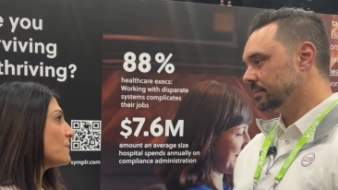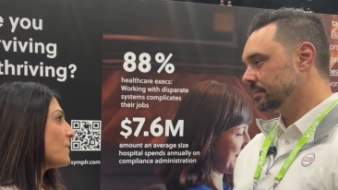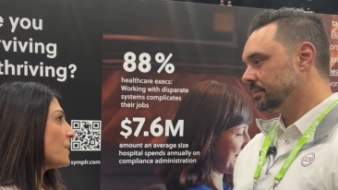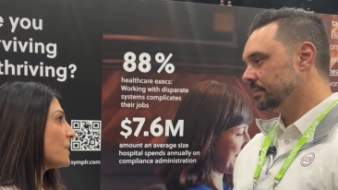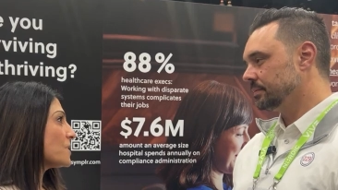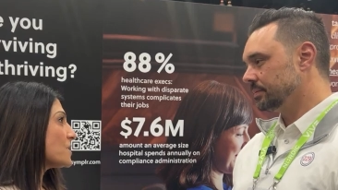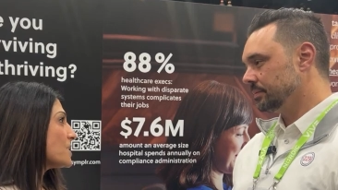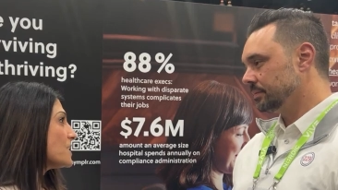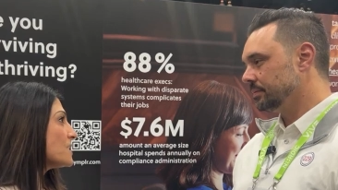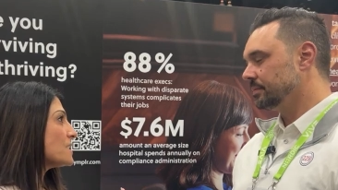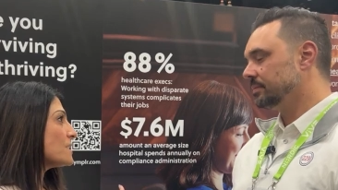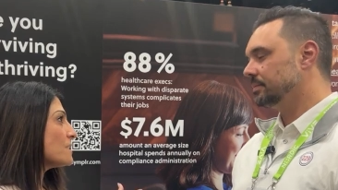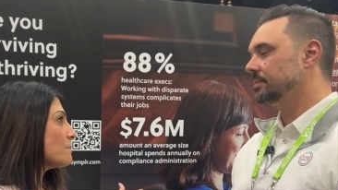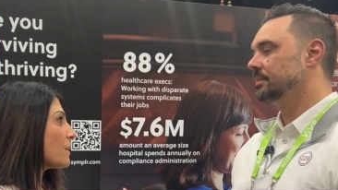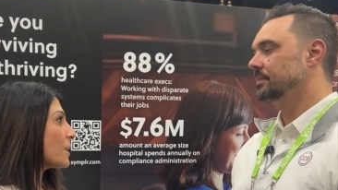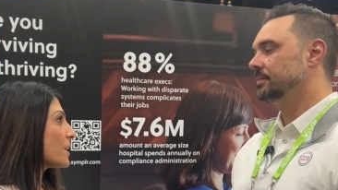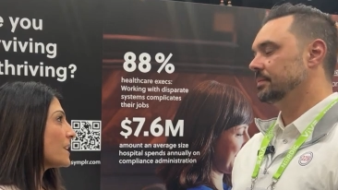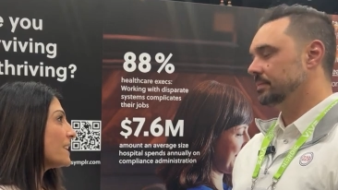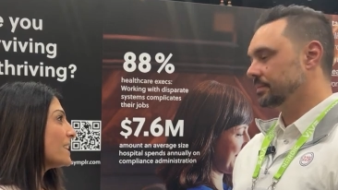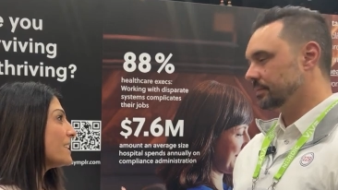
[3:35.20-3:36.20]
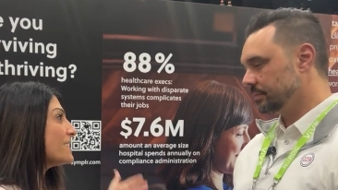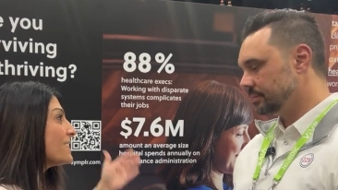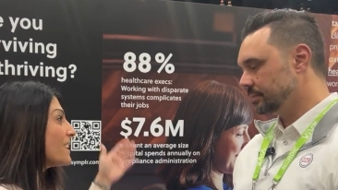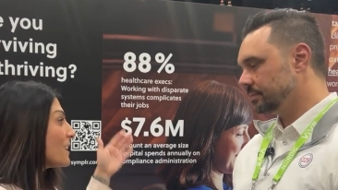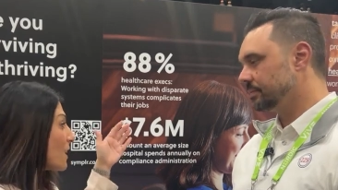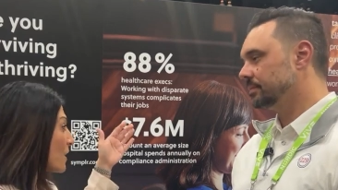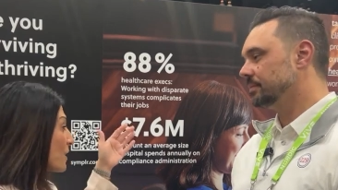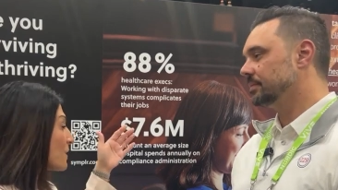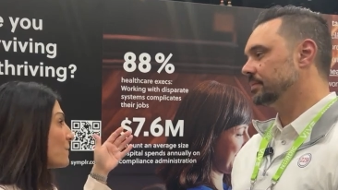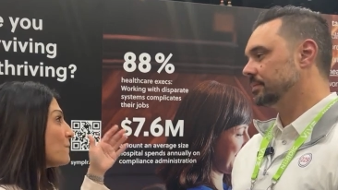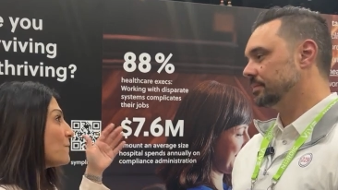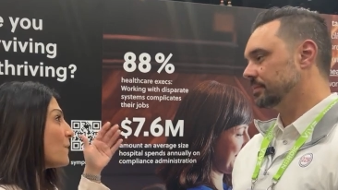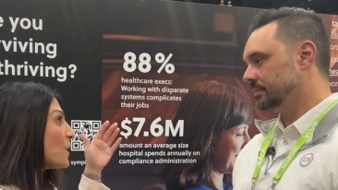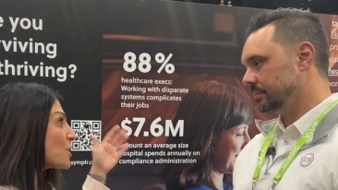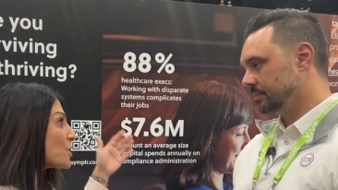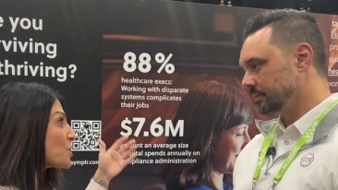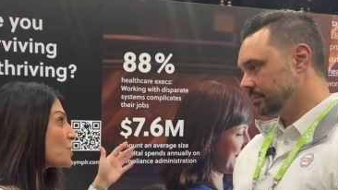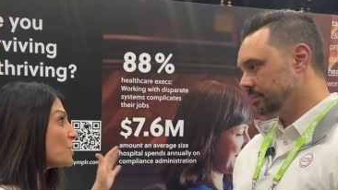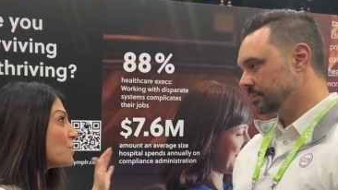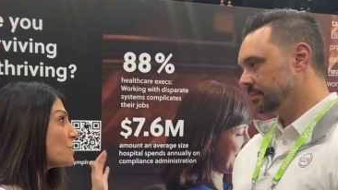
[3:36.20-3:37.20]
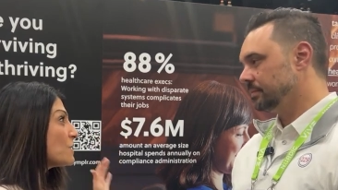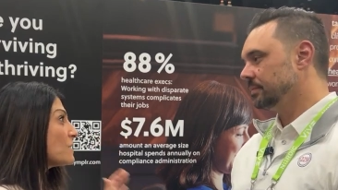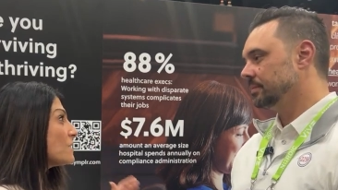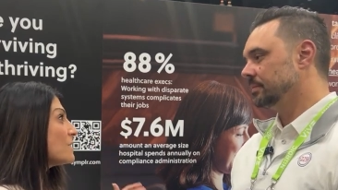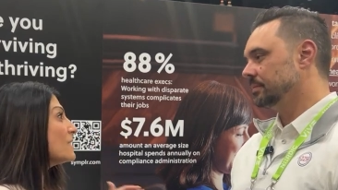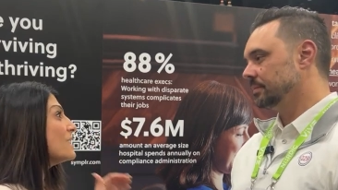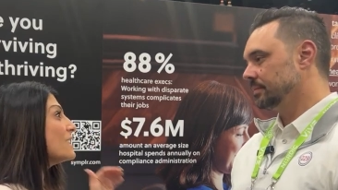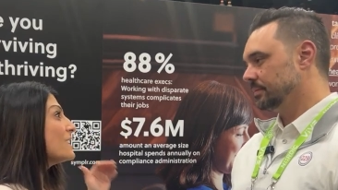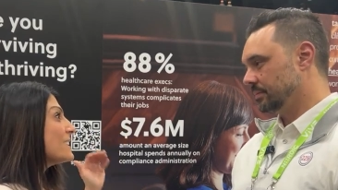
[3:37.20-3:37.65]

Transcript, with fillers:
Speaker 1: and function to the market that our functional